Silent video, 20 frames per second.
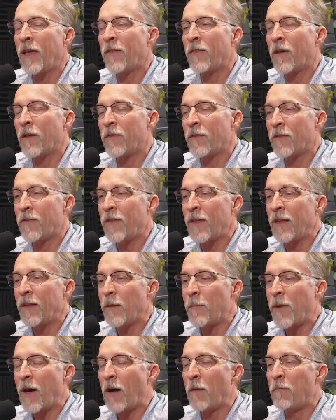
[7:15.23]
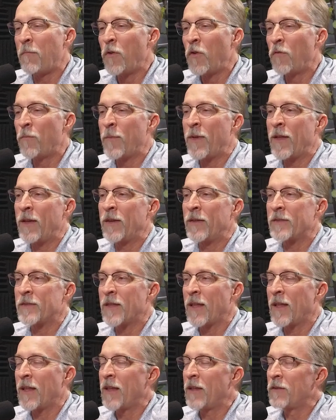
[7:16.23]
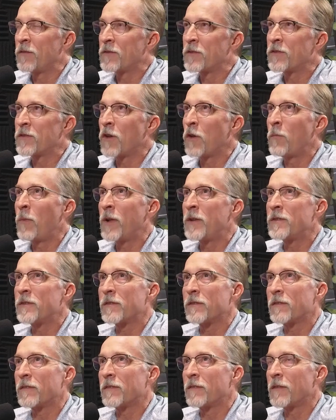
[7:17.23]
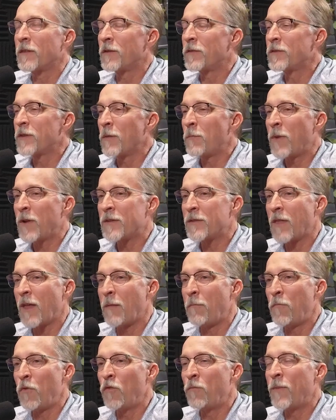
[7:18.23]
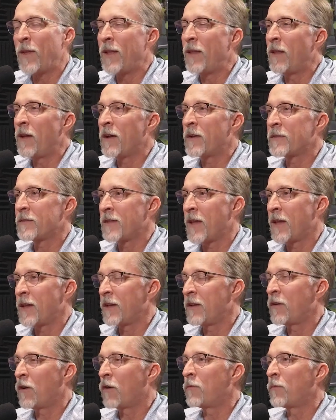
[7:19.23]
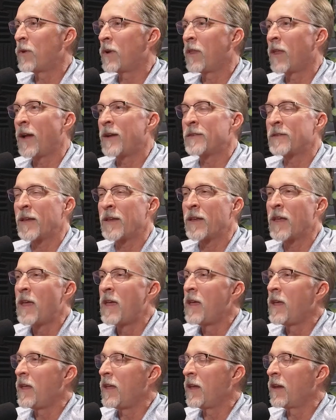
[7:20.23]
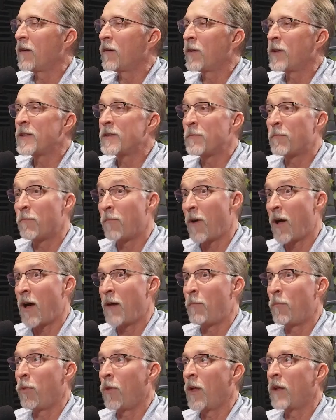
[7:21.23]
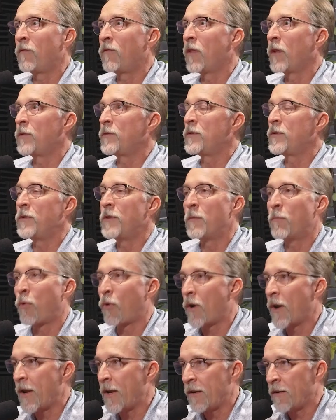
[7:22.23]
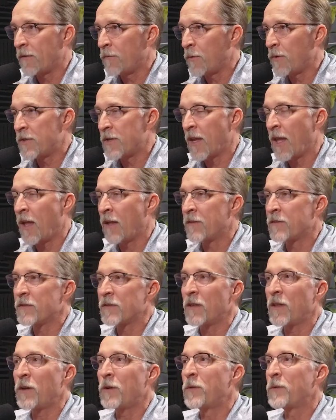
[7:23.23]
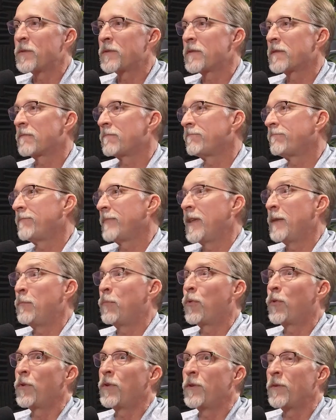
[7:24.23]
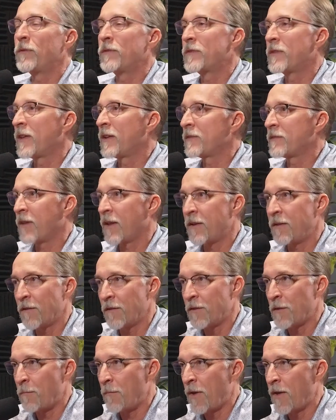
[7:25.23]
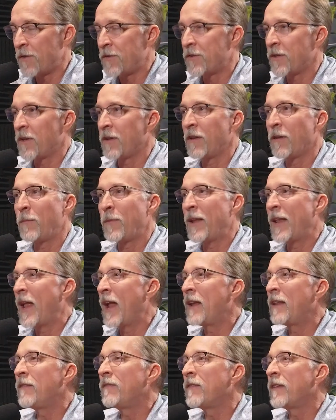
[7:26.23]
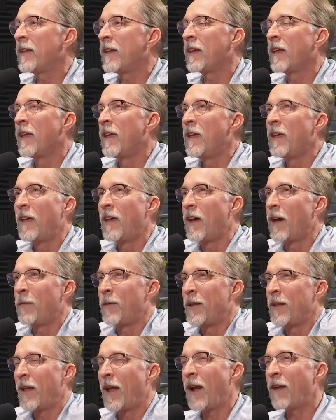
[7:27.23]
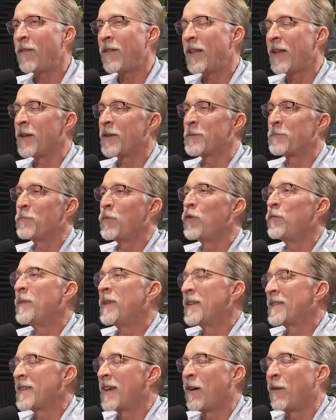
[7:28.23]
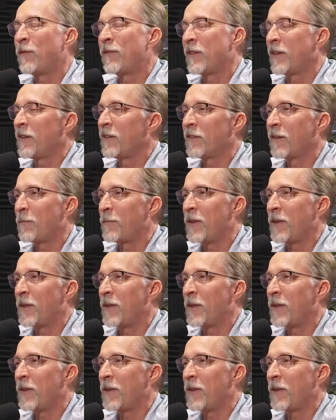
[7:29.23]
The thing about movement is that there's so much that movement does that you don't realize, like increase blood flow to the brain, which again improves things like your dementia. Everything is movement is healthy.